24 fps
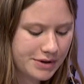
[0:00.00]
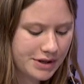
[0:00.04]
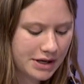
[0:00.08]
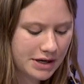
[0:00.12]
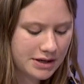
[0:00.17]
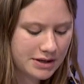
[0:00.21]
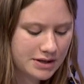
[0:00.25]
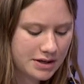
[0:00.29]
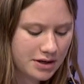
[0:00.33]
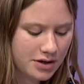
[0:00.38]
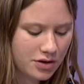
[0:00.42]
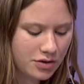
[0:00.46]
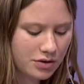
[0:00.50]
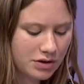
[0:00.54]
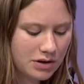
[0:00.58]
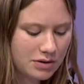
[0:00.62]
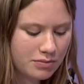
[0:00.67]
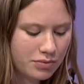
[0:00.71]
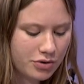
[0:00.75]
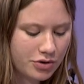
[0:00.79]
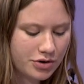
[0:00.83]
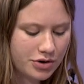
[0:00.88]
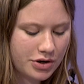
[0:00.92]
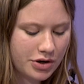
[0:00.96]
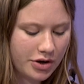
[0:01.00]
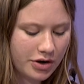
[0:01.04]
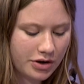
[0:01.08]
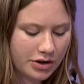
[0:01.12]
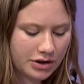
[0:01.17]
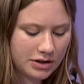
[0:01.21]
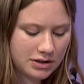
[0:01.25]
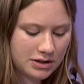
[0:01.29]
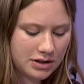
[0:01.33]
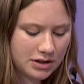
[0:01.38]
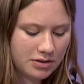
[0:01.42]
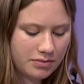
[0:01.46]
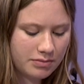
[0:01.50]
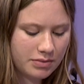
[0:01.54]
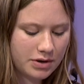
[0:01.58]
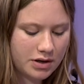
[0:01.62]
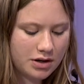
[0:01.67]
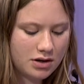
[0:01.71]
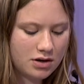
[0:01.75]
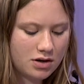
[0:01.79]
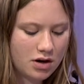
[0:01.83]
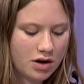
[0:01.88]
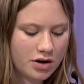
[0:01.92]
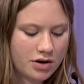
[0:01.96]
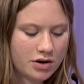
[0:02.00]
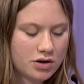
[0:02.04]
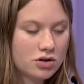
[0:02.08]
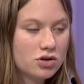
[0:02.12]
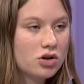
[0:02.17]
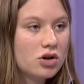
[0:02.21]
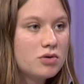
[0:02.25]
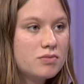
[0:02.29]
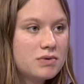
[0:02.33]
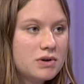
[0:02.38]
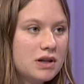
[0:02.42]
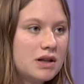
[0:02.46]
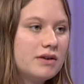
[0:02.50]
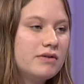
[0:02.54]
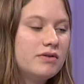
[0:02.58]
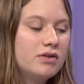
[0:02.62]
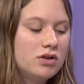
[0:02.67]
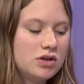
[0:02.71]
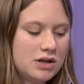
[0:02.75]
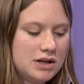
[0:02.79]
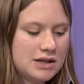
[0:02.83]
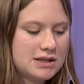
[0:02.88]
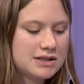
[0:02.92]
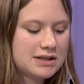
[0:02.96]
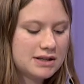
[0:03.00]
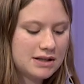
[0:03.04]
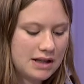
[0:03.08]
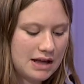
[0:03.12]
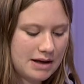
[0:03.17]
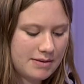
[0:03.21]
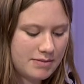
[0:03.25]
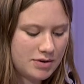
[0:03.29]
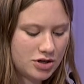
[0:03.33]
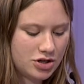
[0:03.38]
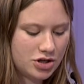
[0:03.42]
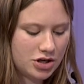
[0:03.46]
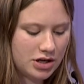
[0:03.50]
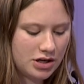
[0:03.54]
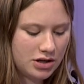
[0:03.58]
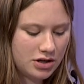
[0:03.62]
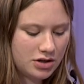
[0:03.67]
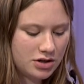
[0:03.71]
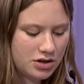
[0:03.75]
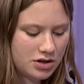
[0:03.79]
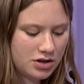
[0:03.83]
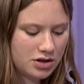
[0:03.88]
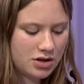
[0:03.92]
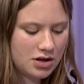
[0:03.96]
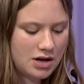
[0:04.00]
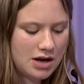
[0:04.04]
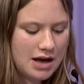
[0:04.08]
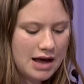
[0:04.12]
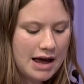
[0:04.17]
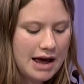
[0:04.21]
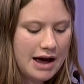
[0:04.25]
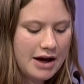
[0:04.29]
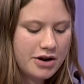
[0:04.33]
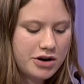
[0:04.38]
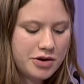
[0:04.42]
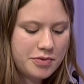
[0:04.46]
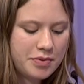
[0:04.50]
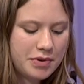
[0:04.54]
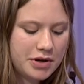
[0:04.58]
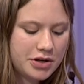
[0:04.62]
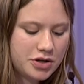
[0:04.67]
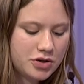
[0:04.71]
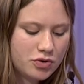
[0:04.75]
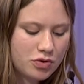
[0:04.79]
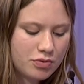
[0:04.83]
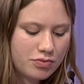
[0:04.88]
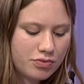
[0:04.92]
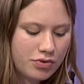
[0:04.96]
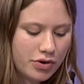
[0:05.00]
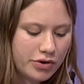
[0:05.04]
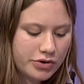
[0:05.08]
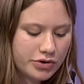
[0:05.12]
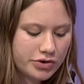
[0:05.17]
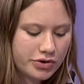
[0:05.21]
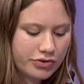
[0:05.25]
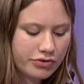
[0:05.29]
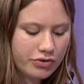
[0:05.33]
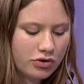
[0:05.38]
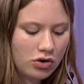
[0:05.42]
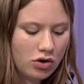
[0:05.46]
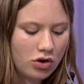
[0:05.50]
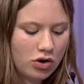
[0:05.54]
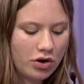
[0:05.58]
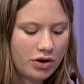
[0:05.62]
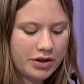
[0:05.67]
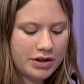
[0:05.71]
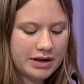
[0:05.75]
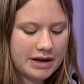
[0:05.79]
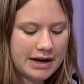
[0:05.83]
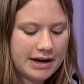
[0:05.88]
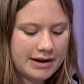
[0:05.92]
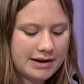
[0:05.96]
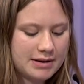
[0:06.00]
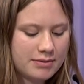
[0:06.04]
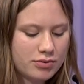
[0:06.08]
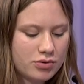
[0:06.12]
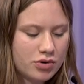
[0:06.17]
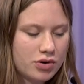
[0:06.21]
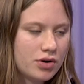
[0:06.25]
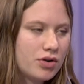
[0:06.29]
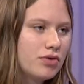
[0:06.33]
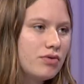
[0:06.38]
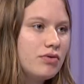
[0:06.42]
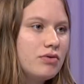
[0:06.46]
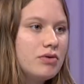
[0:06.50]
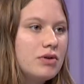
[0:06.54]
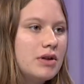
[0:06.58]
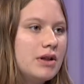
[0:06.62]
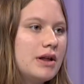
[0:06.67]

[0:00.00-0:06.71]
that is not only important in Arlington, but on a global level, is climate change. How do you plan to approach your role on the county board through the